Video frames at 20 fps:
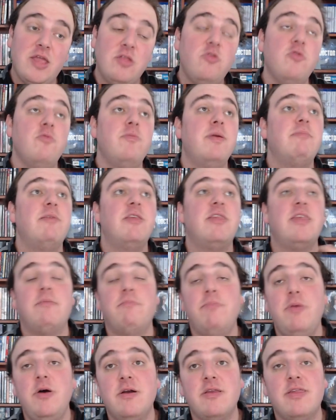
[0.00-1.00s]
to BBC
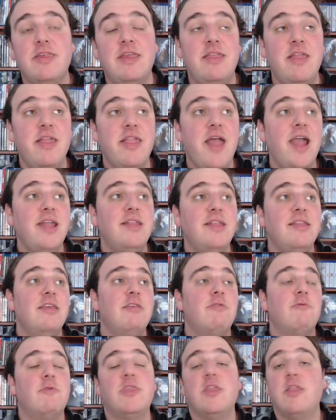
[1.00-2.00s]
Books in the 90s
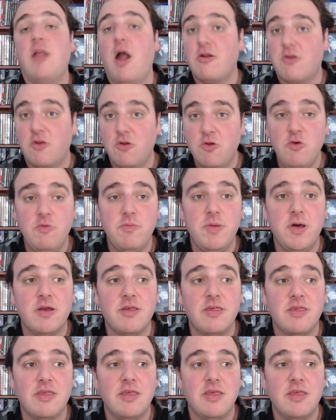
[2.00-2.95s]
with the Doctor Who books.